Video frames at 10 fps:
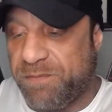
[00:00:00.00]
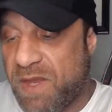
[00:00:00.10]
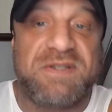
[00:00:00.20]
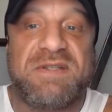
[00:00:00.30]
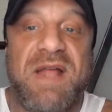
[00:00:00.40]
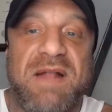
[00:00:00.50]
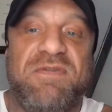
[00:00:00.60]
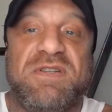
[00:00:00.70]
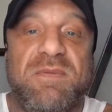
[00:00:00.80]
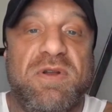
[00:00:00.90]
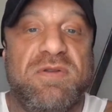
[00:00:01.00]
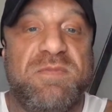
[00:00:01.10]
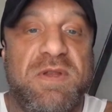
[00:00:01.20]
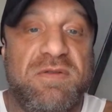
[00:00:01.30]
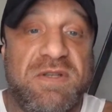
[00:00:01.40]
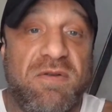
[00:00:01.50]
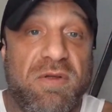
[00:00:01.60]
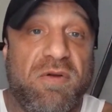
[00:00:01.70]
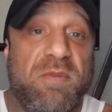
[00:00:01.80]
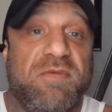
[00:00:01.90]
This is not for someone who's been using
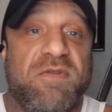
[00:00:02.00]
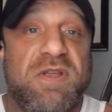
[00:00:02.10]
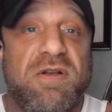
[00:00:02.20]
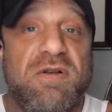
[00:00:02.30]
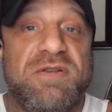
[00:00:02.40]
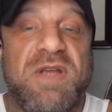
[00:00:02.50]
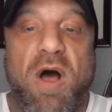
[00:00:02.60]
growth hormone for years.